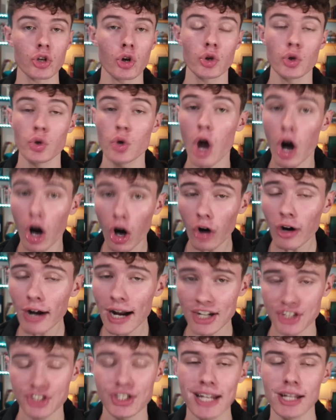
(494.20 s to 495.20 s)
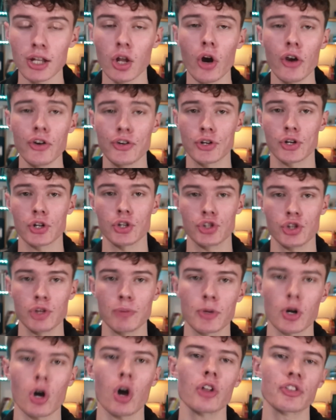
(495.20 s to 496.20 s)
you are actually allowed to
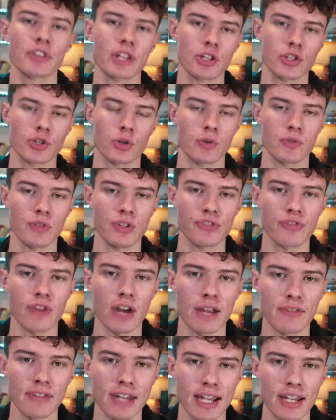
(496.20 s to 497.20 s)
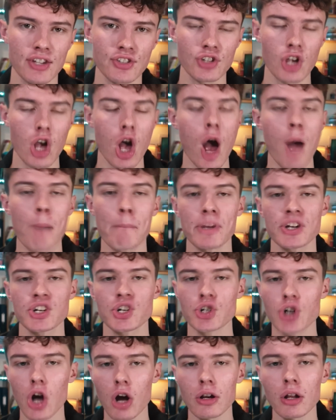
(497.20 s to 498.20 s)
consume content during these five days, but
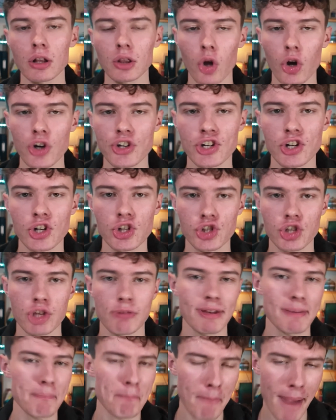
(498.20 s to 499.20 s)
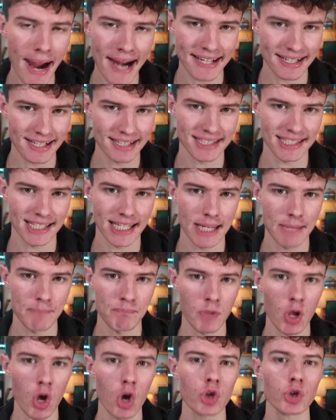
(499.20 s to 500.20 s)
you're not allowed to consume it mindlessly.
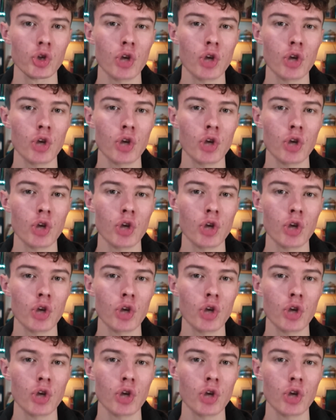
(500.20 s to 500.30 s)
You